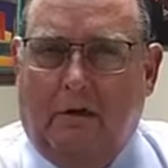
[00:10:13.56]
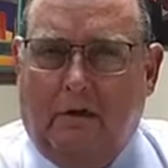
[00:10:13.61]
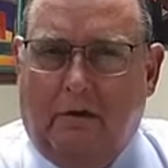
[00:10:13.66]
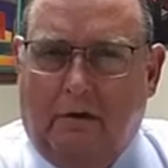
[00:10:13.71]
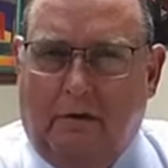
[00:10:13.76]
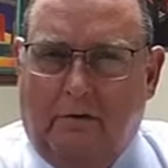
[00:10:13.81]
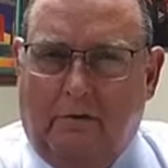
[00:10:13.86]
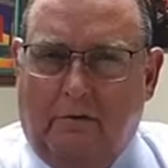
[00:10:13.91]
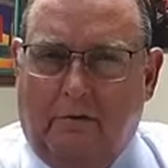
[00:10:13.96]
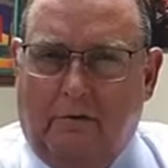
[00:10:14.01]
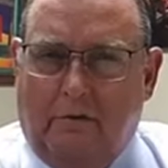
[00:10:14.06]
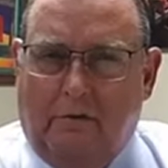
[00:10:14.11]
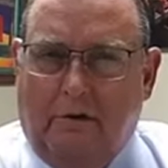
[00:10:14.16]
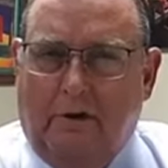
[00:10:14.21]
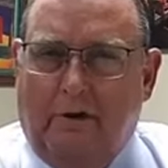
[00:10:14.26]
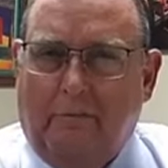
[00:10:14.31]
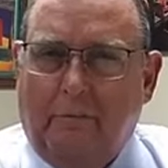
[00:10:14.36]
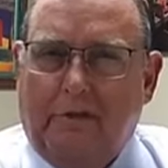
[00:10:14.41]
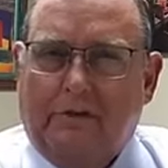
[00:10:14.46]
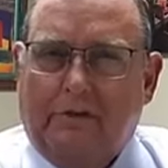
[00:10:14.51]
you
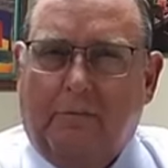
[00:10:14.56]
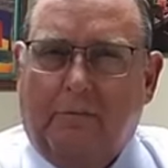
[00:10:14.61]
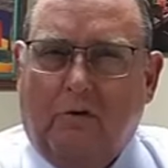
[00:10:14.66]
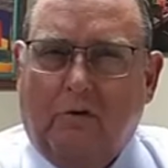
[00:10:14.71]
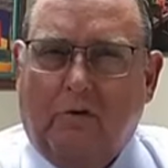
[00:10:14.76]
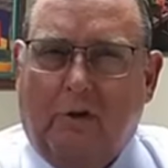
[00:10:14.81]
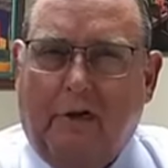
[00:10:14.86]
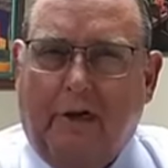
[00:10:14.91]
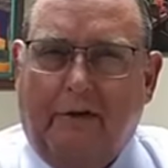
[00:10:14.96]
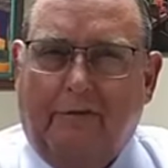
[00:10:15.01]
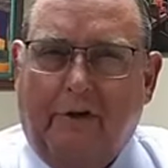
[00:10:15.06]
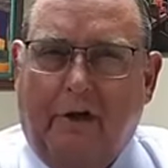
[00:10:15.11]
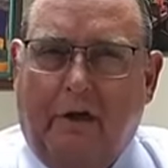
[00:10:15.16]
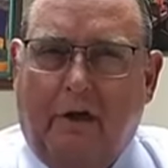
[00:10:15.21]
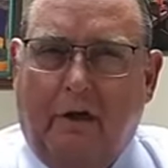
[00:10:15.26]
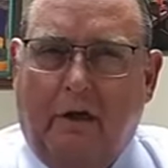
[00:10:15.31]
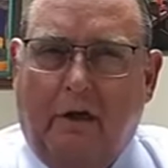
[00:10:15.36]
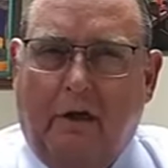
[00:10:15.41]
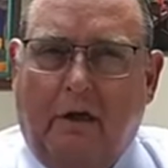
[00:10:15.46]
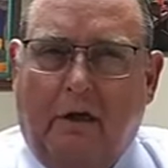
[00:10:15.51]
haven't been smoking, have you?
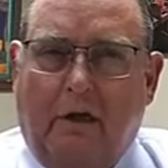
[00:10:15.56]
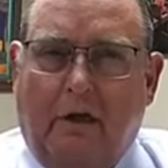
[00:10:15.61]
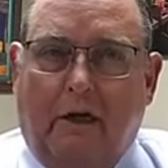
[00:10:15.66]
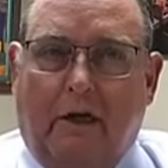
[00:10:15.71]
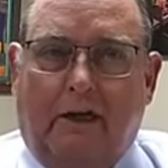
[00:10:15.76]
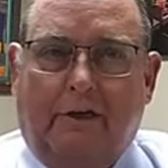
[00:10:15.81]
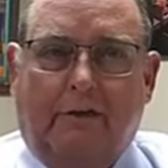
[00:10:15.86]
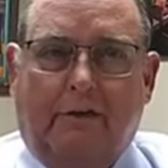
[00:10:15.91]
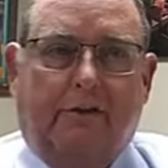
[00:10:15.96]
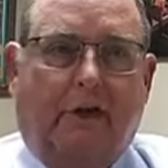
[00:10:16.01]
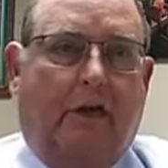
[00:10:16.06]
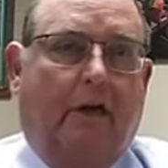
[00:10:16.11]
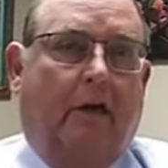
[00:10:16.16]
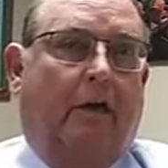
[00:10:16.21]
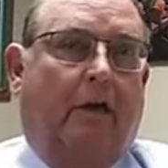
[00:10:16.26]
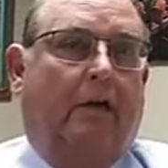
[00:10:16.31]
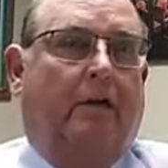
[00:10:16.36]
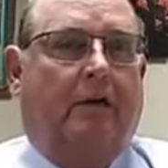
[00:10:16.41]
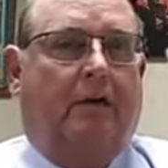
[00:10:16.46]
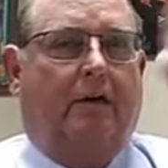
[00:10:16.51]
And you say,
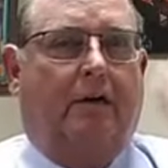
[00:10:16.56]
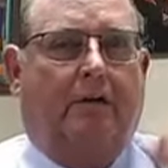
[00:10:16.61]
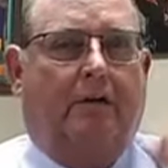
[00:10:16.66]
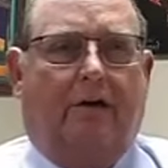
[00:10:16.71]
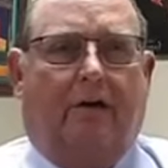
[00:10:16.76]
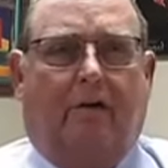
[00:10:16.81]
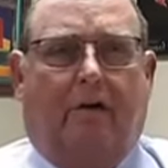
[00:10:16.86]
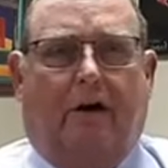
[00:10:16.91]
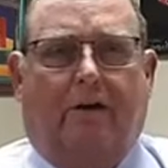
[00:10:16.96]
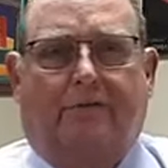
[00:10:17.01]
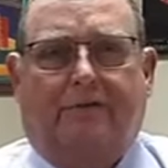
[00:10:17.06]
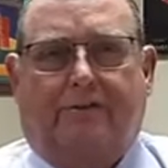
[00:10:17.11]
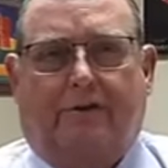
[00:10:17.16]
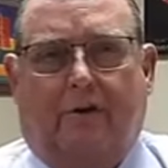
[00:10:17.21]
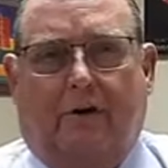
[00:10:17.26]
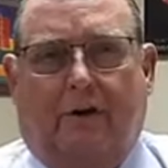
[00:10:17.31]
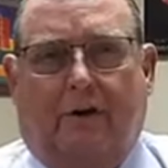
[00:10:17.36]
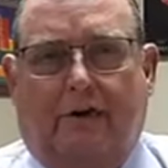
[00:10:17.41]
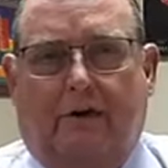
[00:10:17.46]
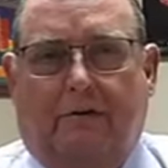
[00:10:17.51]
oh, no, officer,
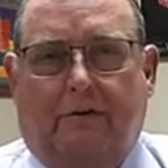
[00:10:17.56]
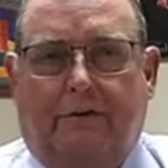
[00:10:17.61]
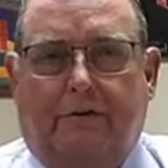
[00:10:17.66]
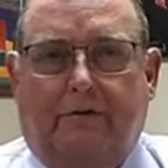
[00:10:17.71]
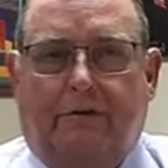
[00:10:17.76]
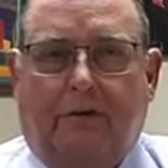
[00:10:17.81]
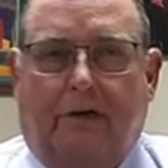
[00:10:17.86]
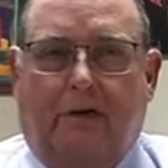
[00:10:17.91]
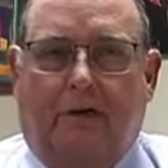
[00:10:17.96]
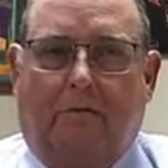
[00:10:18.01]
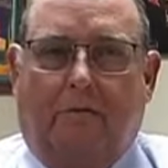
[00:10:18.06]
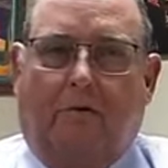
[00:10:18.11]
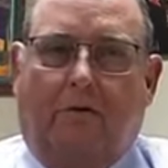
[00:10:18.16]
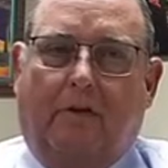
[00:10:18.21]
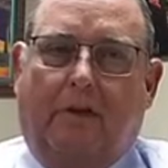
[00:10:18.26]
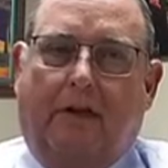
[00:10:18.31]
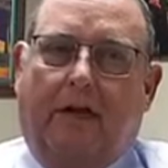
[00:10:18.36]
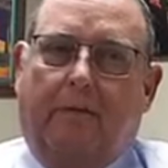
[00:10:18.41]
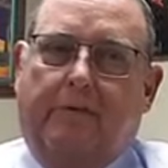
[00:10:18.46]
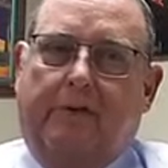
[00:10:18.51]
I know Utah won't
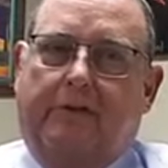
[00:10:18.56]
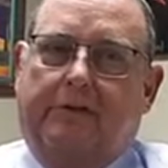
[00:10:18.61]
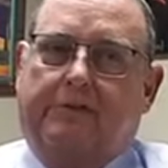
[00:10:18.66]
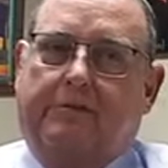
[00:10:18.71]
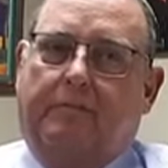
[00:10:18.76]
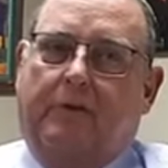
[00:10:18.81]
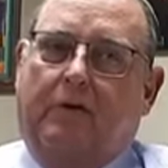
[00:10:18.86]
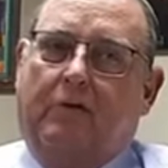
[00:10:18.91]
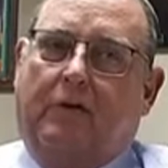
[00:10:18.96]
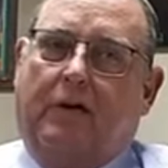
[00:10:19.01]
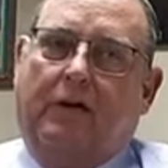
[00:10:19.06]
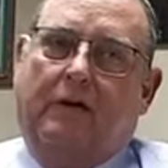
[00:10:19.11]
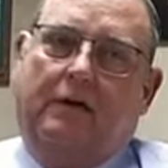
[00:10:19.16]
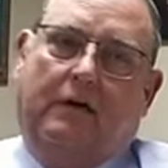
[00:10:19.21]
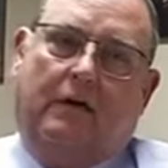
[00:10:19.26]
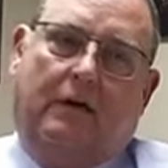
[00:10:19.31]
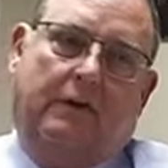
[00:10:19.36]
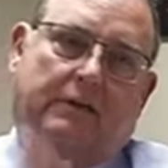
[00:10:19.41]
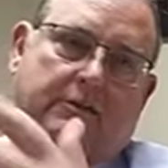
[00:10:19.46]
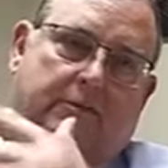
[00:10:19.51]
allow me to smoke.
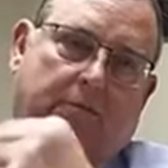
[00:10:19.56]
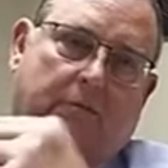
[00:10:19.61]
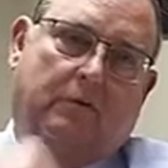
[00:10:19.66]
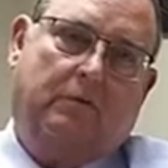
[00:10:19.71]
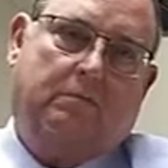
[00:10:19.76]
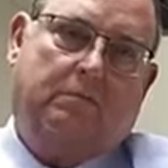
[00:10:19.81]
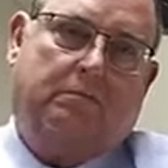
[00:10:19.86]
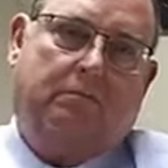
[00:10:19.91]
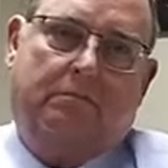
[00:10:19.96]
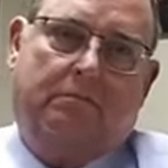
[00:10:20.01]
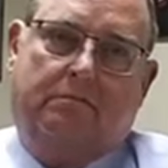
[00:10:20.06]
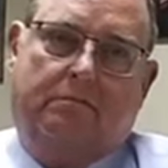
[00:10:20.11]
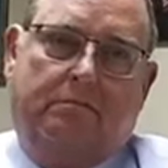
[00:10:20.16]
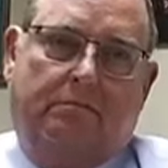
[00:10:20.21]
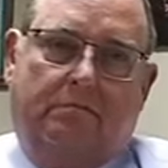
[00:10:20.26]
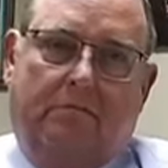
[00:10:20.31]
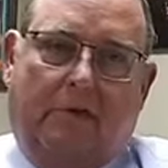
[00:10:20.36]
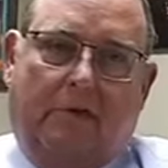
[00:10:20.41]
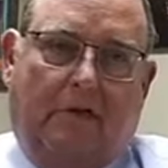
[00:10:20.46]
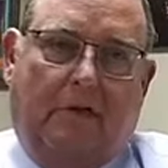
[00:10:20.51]
I smoked.
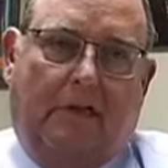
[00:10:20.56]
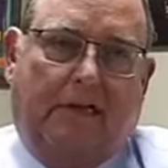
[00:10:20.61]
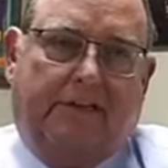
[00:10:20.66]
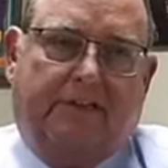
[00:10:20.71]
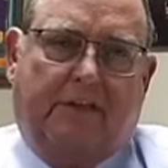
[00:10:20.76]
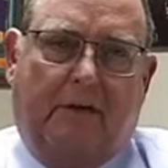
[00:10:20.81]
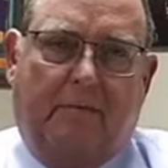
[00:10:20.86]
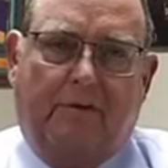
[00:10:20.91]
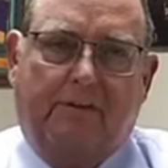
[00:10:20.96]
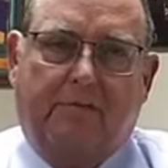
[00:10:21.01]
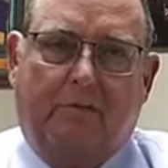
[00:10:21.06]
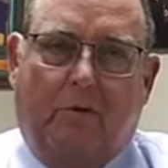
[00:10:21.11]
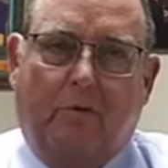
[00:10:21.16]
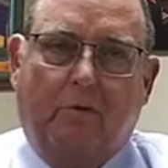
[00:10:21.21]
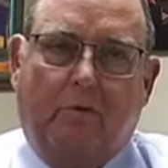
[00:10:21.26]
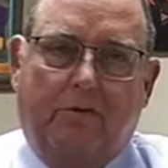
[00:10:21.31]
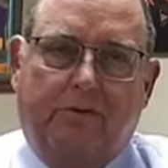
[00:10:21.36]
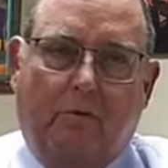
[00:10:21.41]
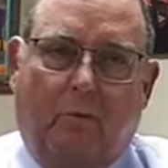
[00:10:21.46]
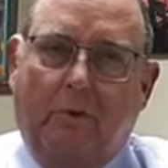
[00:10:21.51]
The last time I smoked
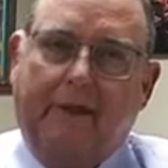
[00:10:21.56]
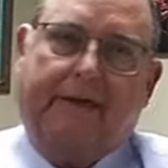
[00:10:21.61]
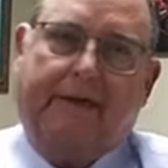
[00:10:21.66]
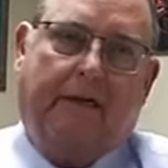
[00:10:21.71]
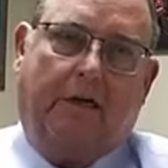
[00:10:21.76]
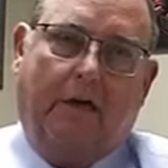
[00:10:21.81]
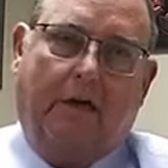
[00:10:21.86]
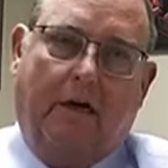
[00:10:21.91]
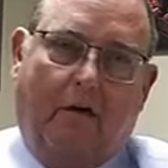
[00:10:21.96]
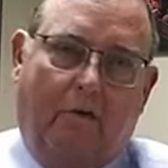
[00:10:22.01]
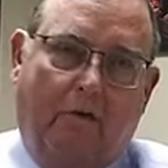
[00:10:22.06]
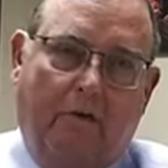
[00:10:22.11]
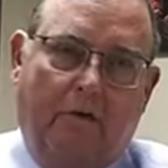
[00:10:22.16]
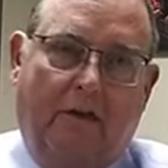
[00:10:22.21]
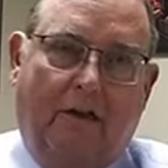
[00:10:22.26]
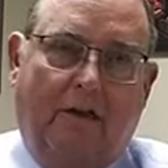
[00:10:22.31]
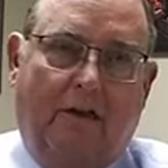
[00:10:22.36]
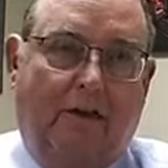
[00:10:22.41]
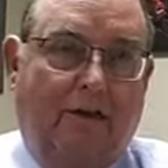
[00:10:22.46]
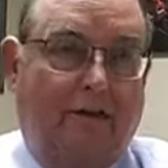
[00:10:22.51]
was a week ago.
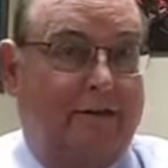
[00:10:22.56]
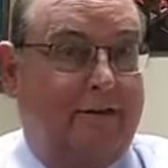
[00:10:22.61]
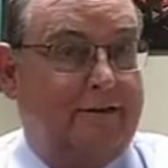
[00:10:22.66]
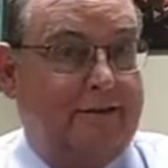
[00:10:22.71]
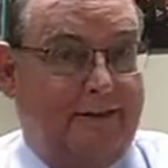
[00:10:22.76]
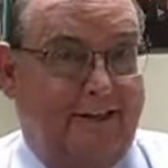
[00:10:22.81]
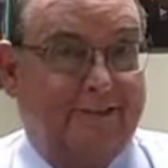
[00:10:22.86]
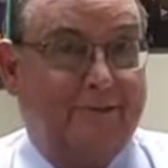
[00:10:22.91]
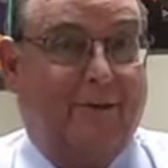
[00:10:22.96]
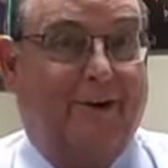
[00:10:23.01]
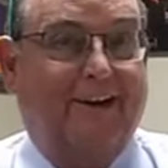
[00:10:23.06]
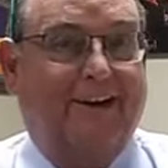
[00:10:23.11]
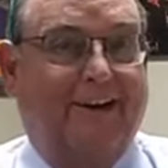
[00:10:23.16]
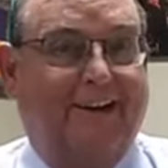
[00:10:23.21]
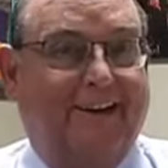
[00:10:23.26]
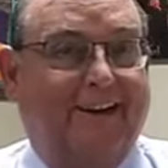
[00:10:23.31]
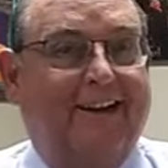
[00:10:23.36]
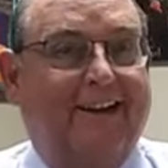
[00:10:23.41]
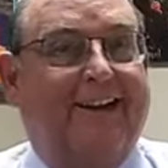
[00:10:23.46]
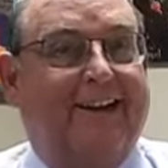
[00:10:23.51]
Guess what?
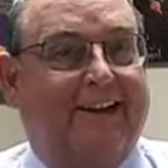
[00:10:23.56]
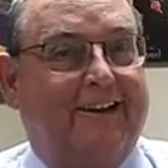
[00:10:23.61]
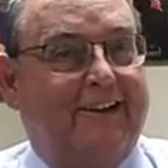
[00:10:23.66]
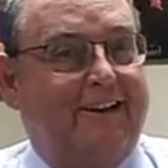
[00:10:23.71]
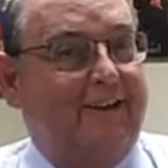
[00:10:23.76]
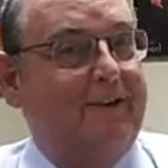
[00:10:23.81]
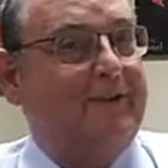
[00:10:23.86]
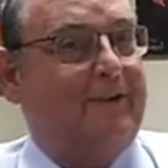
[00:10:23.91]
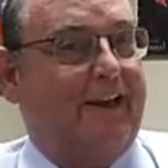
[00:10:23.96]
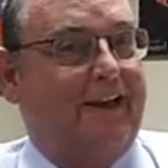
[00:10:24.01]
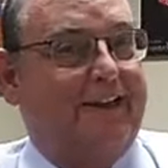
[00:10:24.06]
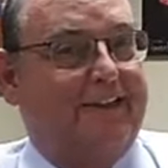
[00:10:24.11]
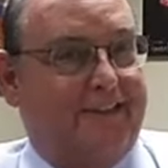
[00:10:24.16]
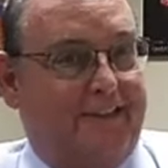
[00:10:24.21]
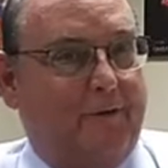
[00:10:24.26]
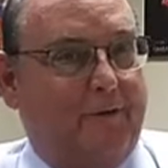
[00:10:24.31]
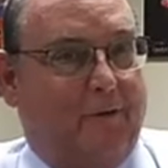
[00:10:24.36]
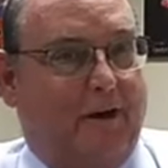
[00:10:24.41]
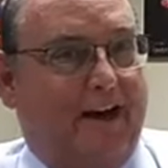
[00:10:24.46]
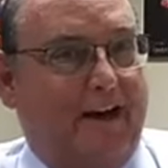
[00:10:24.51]
You get a
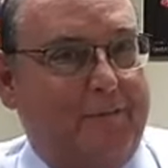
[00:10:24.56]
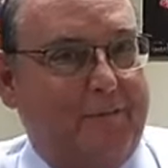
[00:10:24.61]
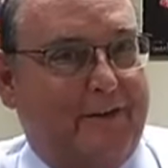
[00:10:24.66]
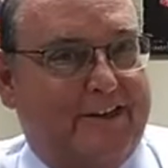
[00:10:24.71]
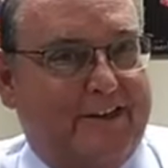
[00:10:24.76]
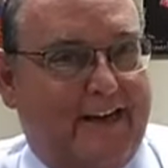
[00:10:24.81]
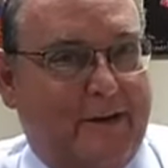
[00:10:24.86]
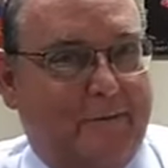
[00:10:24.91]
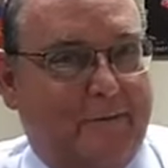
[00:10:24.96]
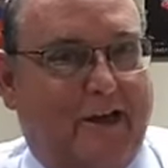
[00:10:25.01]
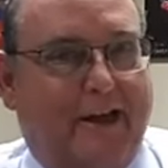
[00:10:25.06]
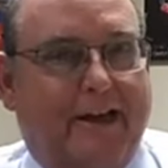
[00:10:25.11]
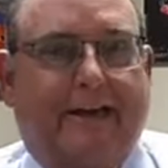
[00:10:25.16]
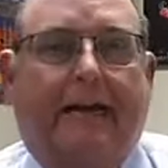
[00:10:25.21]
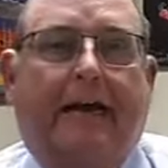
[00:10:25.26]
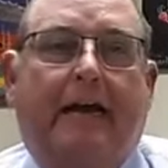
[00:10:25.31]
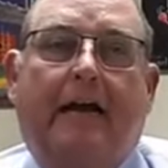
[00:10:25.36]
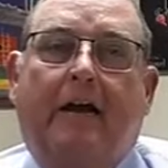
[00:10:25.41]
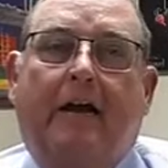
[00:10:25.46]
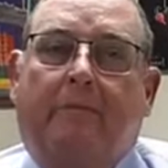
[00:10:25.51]
DUI metabolite.
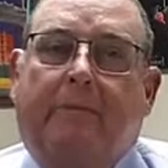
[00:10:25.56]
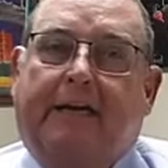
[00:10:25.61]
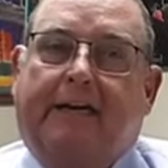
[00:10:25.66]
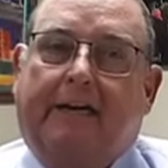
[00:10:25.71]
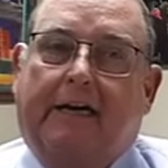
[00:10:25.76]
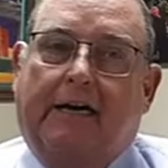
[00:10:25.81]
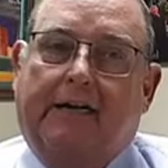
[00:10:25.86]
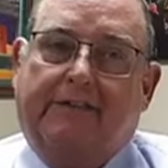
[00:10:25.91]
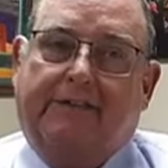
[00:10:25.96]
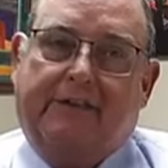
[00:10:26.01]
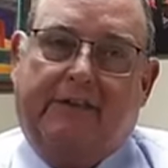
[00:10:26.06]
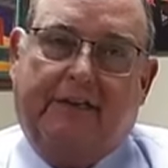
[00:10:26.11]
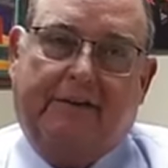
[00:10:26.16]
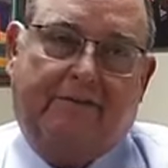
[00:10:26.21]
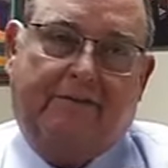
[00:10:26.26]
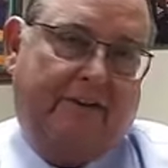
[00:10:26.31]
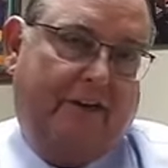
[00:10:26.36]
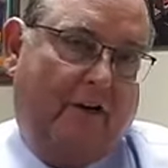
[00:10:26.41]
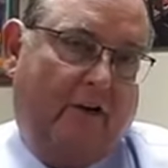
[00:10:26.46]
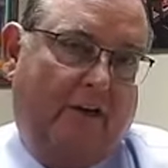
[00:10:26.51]
Because
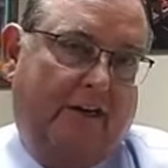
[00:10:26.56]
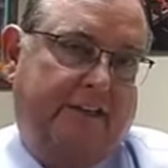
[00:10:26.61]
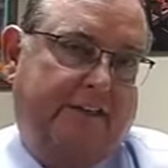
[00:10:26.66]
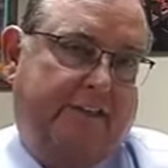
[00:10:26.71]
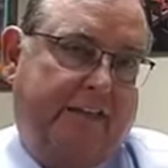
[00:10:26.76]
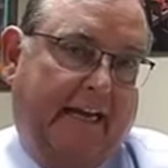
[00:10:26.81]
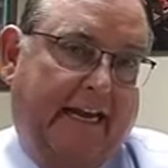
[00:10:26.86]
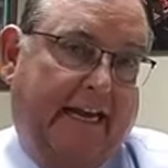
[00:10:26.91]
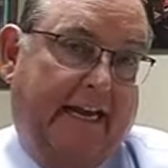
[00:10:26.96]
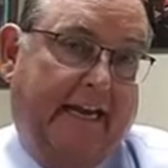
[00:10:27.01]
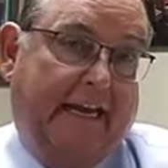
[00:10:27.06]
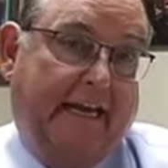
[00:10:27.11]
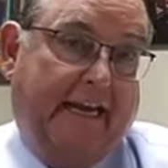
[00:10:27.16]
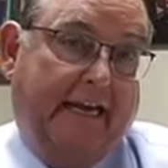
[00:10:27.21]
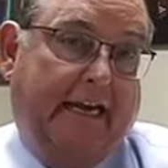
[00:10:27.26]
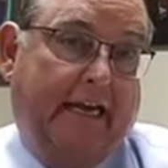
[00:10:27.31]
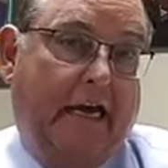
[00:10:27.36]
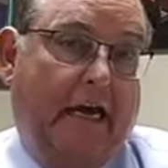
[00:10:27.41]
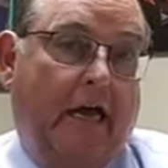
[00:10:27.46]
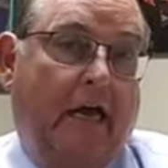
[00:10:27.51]
if there is any